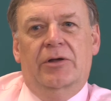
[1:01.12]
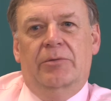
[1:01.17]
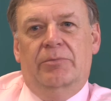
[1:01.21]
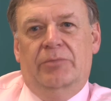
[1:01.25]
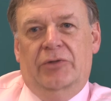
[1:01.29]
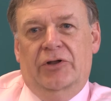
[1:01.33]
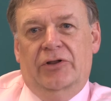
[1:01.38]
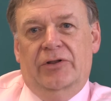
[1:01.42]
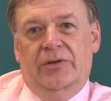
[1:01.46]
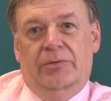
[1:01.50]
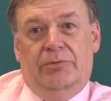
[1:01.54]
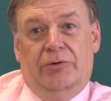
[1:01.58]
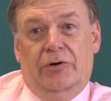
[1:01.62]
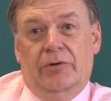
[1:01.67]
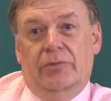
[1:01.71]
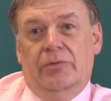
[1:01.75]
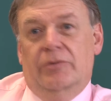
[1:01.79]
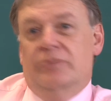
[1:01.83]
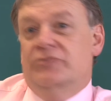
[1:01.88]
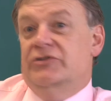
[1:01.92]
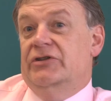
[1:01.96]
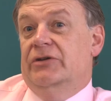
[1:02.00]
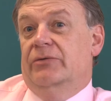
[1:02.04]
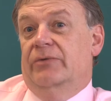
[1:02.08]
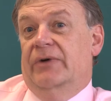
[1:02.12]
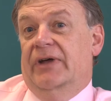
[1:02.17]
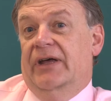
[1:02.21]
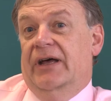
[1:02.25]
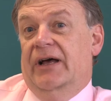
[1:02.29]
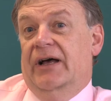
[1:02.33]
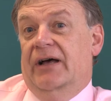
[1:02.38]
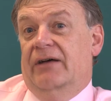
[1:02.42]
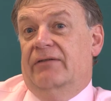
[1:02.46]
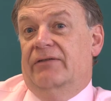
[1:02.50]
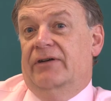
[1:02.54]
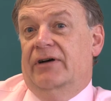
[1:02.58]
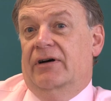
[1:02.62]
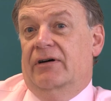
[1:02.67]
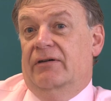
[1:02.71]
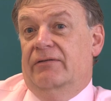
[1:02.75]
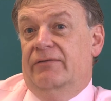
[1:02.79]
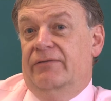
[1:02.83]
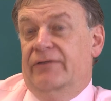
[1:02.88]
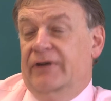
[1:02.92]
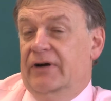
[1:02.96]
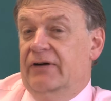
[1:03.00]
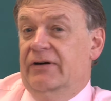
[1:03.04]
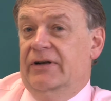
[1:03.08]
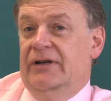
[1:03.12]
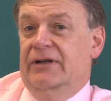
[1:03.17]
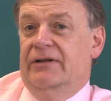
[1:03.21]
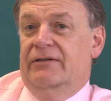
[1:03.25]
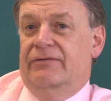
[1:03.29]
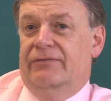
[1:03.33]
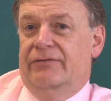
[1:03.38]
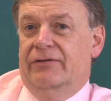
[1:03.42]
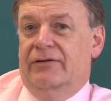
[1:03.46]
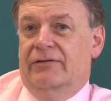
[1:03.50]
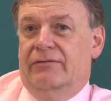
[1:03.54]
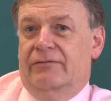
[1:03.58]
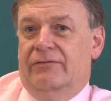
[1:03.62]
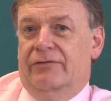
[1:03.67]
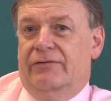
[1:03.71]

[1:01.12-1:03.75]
But the problems that we have are very different